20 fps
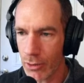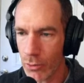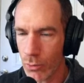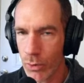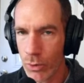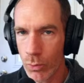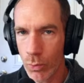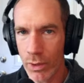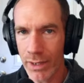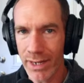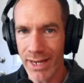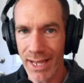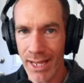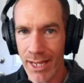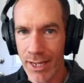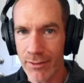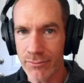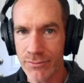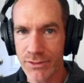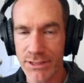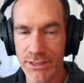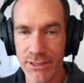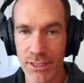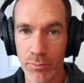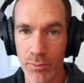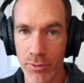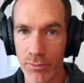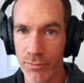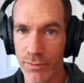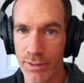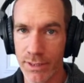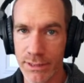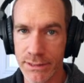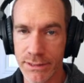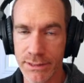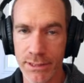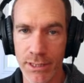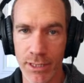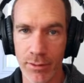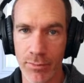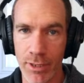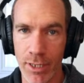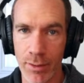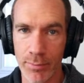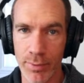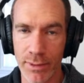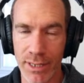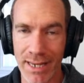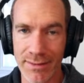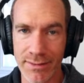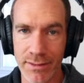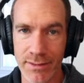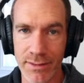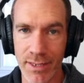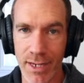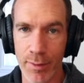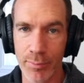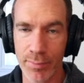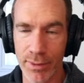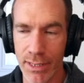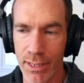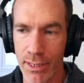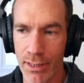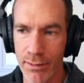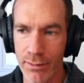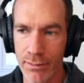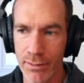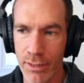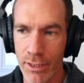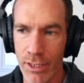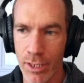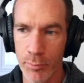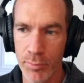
We want to have some of this come up at the top end,